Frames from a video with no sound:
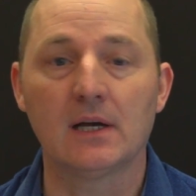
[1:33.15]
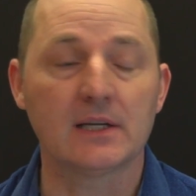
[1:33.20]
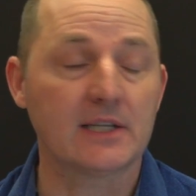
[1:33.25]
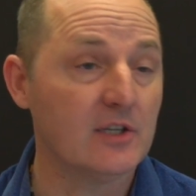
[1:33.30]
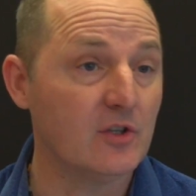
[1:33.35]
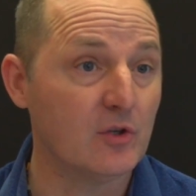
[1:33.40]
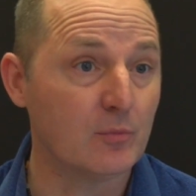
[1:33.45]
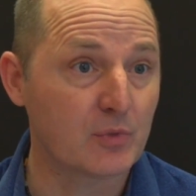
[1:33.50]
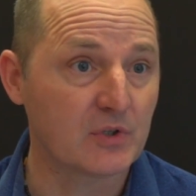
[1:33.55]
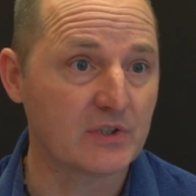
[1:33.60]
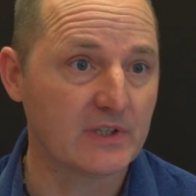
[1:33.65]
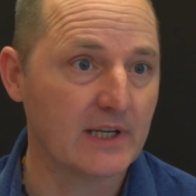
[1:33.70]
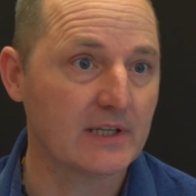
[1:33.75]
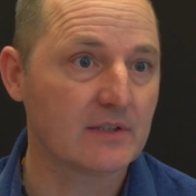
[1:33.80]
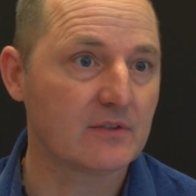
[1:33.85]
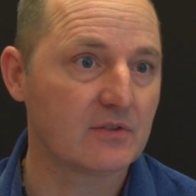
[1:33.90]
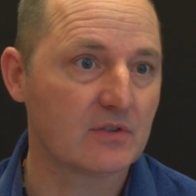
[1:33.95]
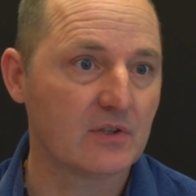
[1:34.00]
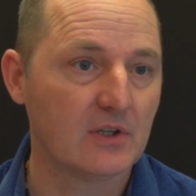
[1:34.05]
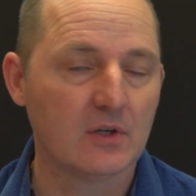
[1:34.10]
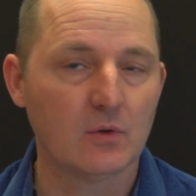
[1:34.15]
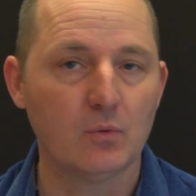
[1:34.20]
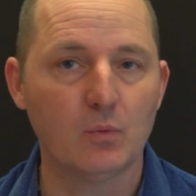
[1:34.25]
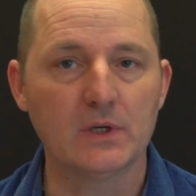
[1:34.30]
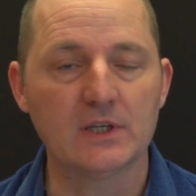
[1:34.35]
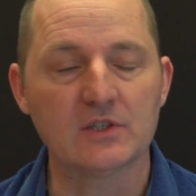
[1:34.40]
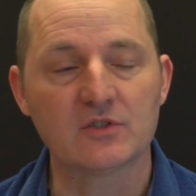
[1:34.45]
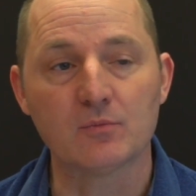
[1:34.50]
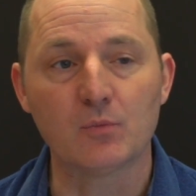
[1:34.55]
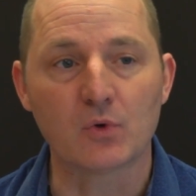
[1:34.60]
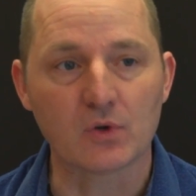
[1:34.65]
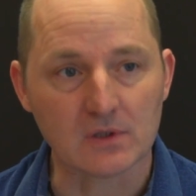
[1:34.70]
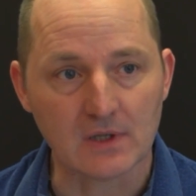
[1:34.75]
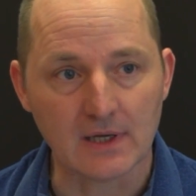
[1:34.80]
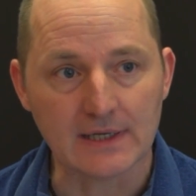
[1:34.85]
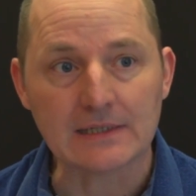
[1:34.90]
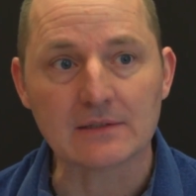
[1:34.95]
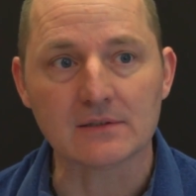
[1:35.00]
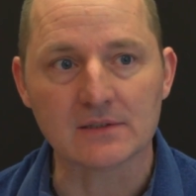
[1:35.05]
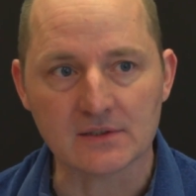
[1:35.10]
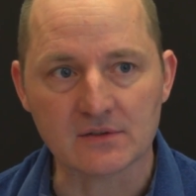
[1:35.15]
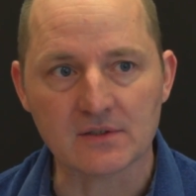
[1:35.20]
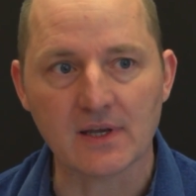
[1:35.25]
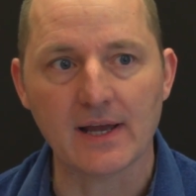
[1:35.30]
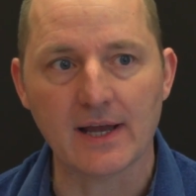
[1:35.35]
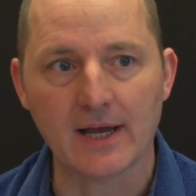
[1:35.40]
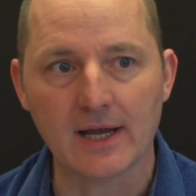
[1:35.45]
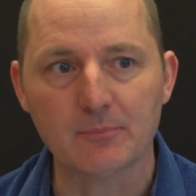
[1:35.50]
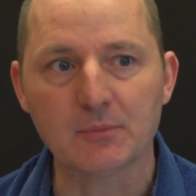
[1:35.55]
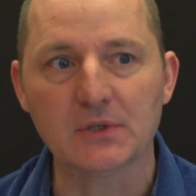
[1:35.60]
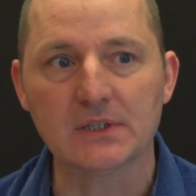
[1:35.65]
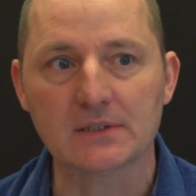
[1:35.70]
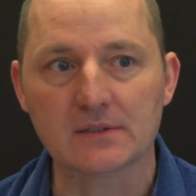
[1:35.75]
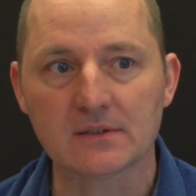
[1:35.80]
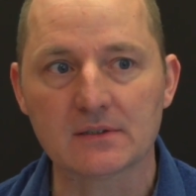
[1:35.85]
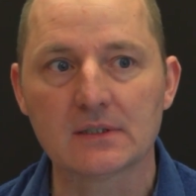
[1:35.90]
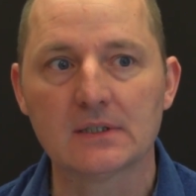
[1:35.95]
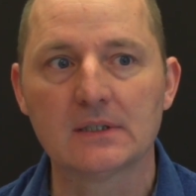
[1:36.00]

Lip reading: Can you predict when it's more likely to happen?